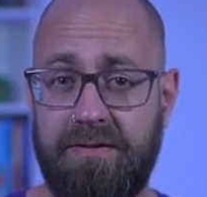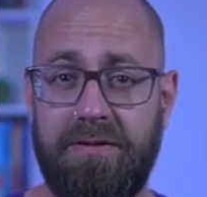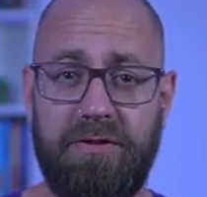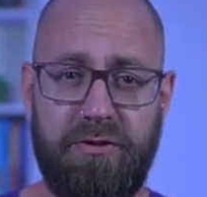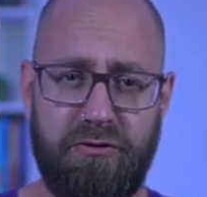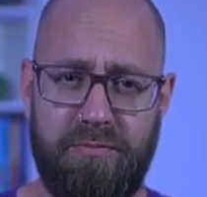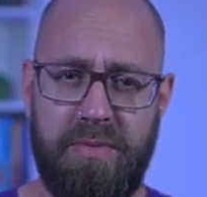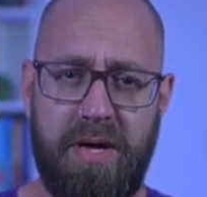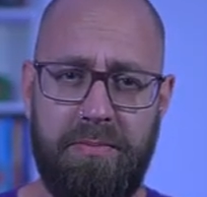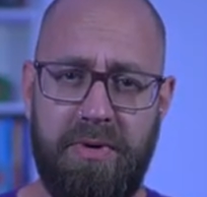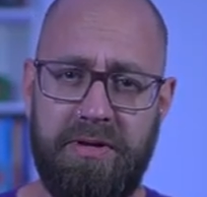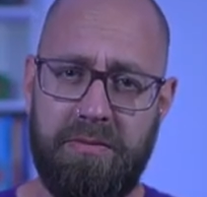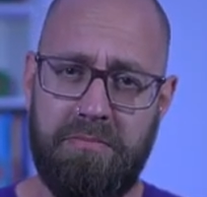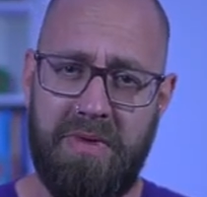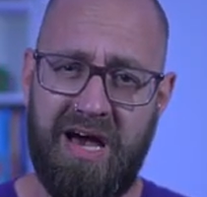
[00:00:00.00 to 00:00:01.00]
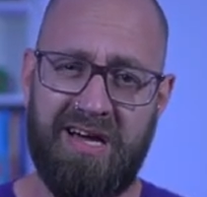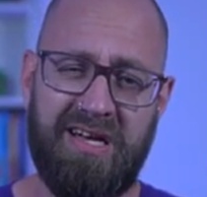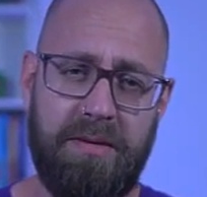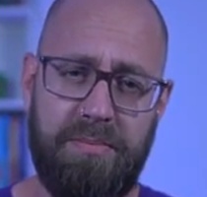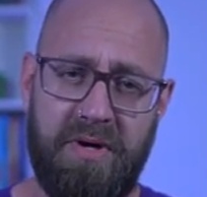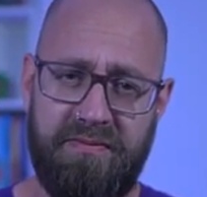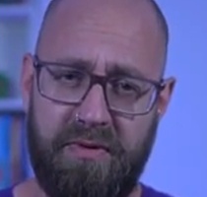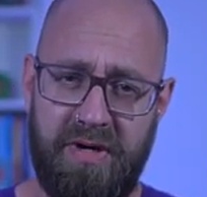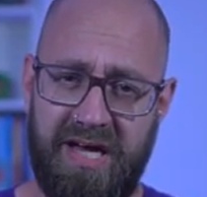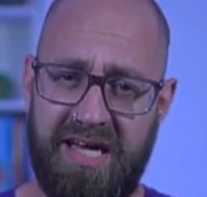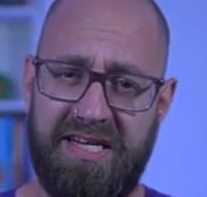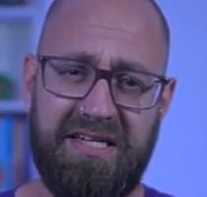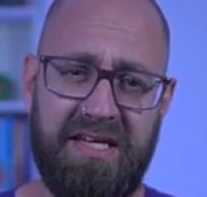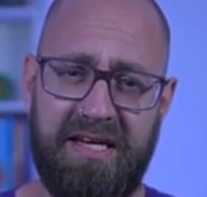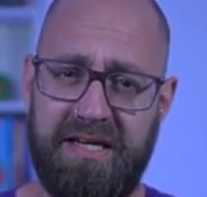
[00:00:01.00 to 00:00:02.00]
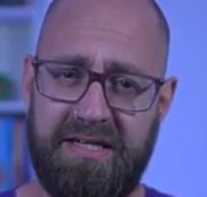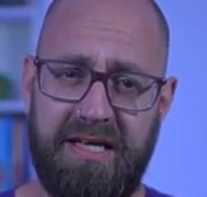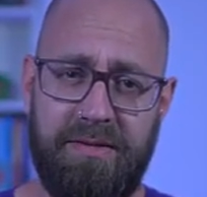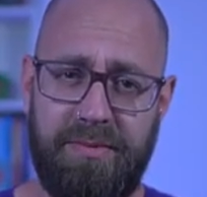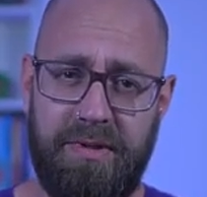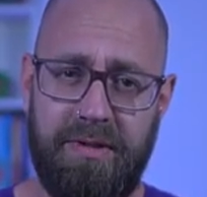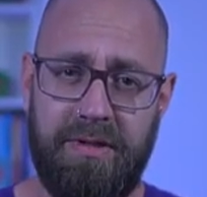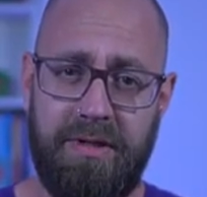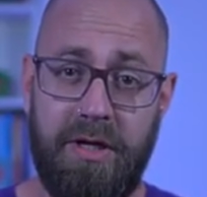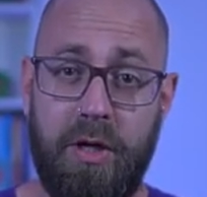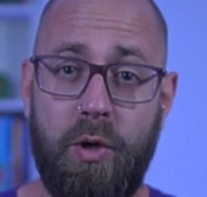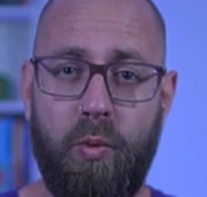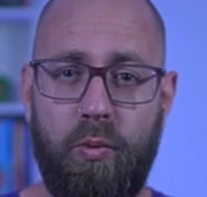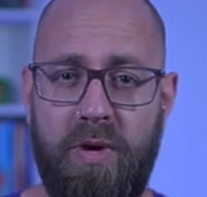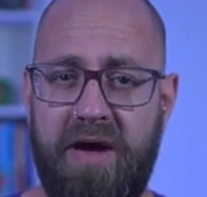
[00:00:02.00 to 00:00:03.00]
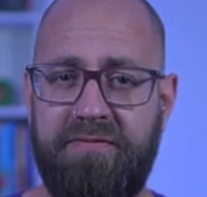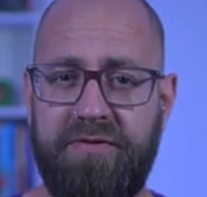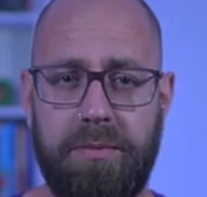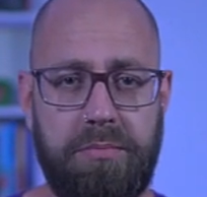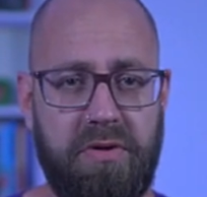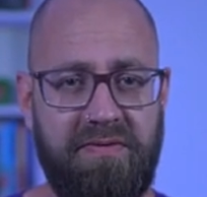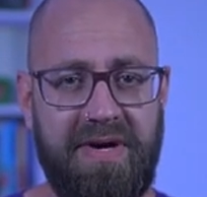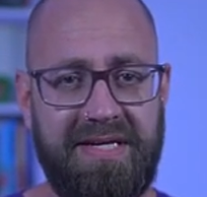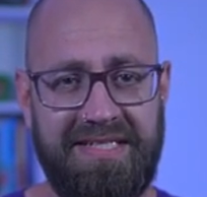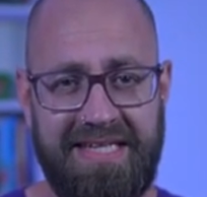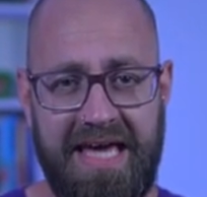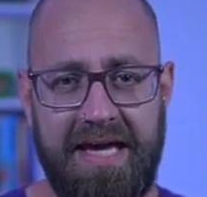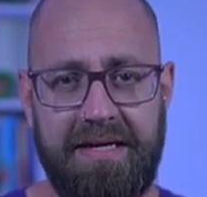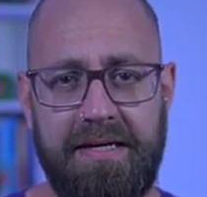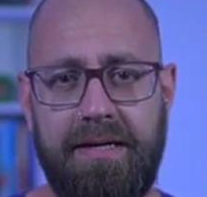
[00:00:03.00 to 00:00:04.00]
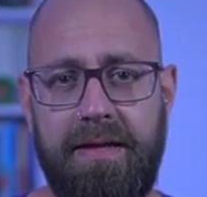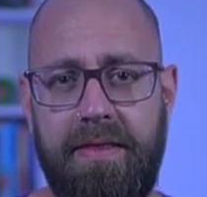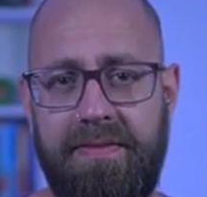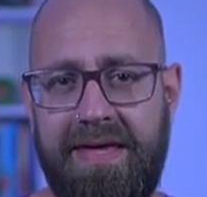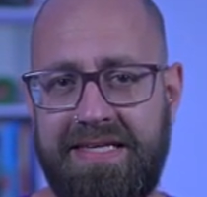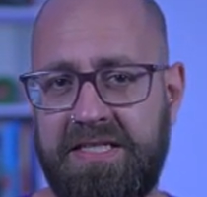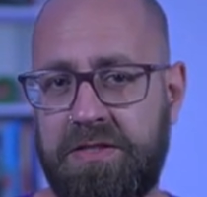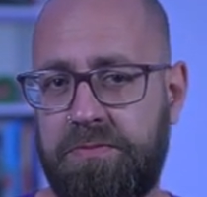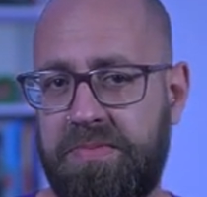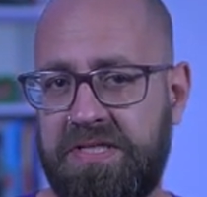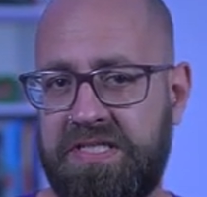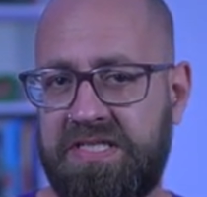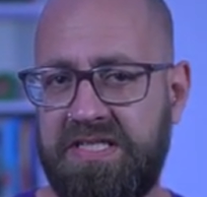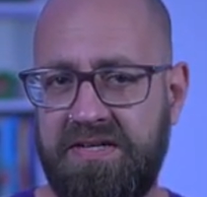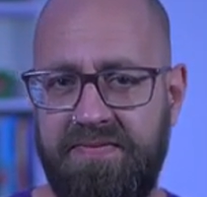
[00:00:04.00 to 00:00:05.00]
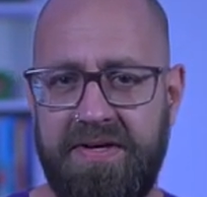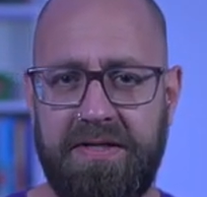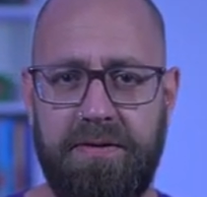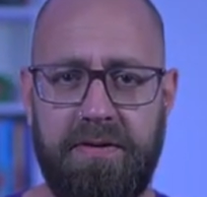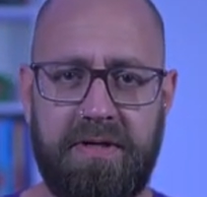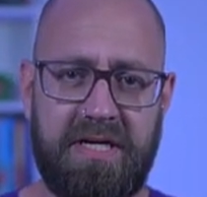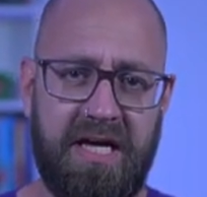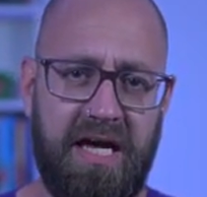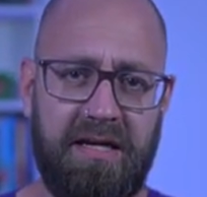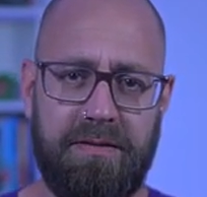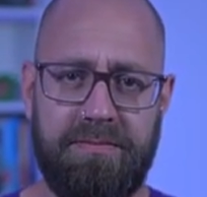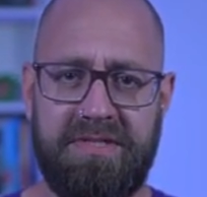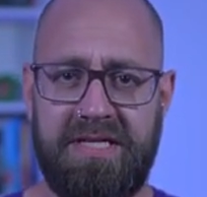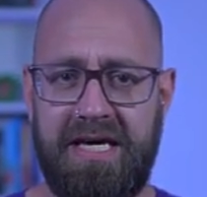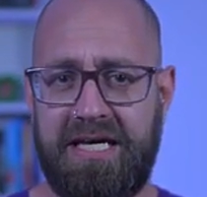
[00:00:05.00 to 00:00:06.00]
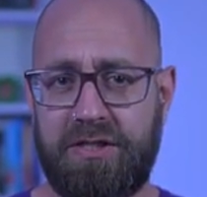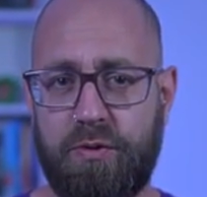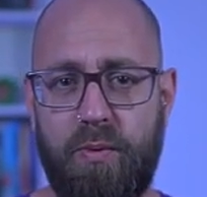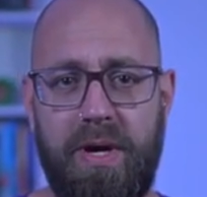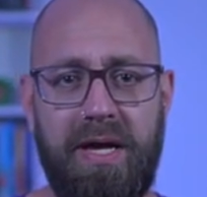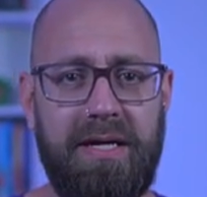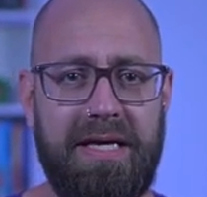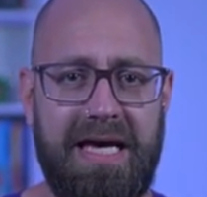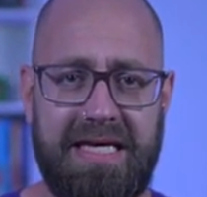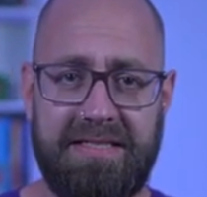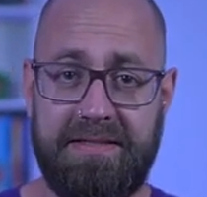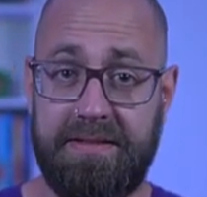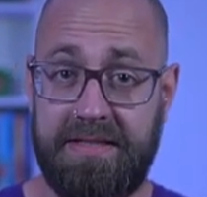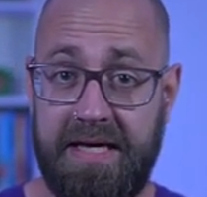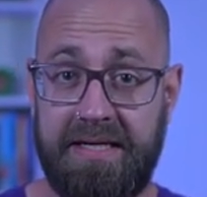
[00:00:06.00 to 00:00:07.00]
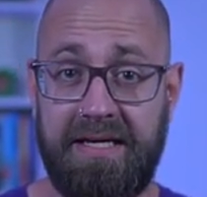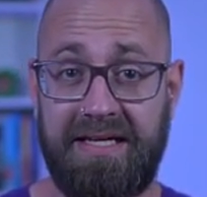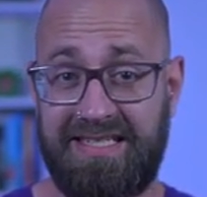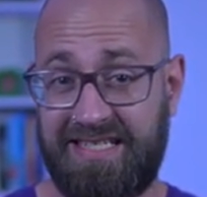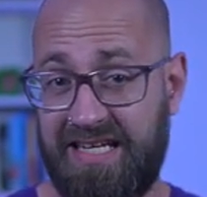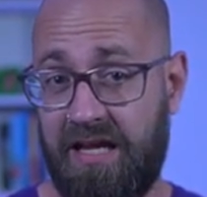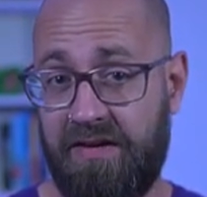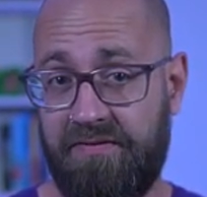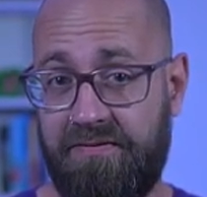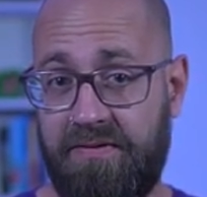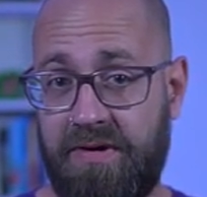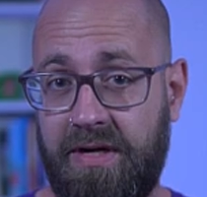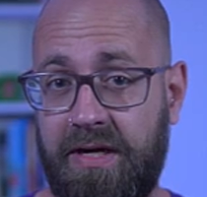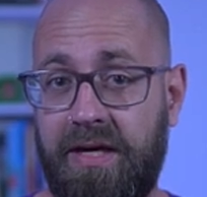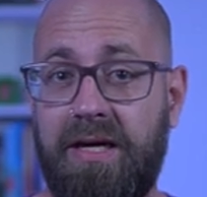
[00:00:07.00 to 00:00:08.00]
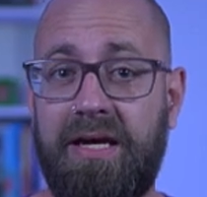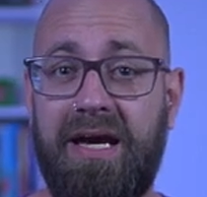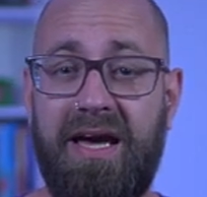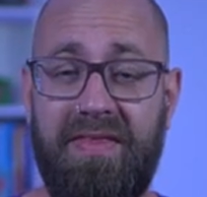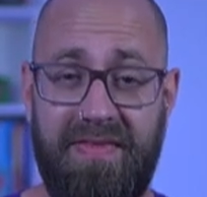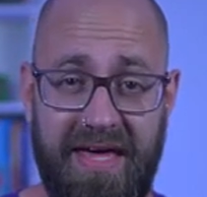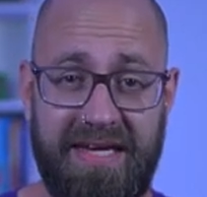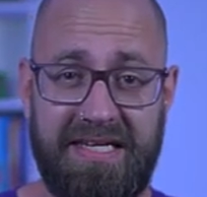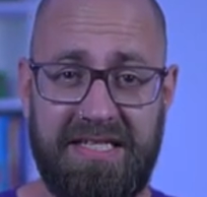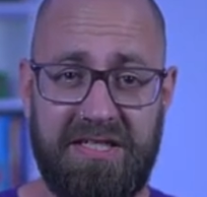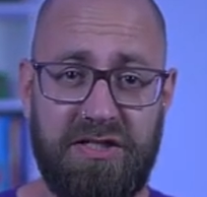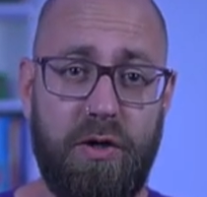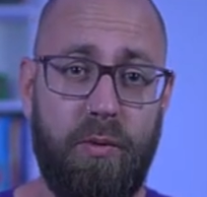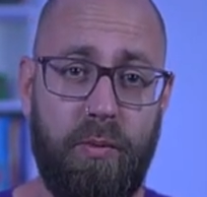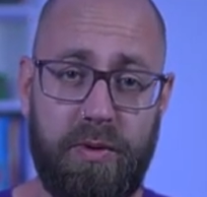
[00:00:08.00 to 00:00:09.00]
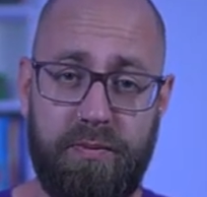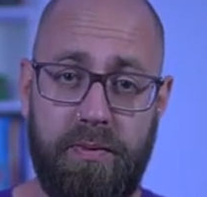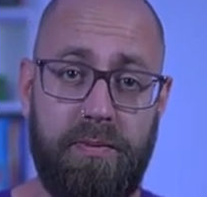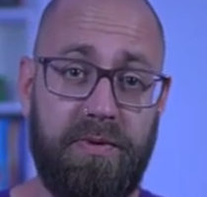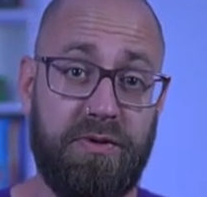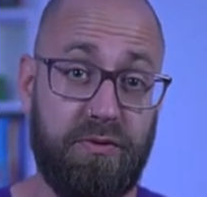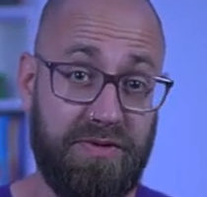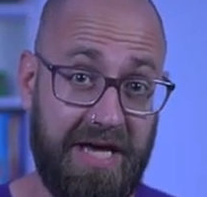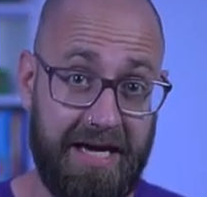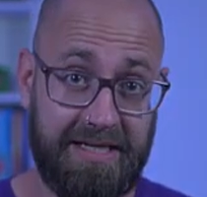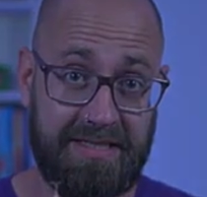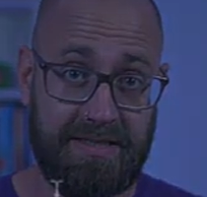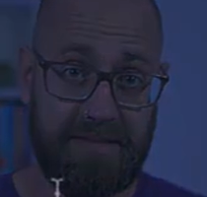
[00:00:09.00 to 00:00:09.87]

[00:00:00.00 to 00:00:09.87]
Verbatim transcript: You remember the markup of our Lightning data table? We have to provide data that's specific to the columns as well as the data itself. And that is what we will do next.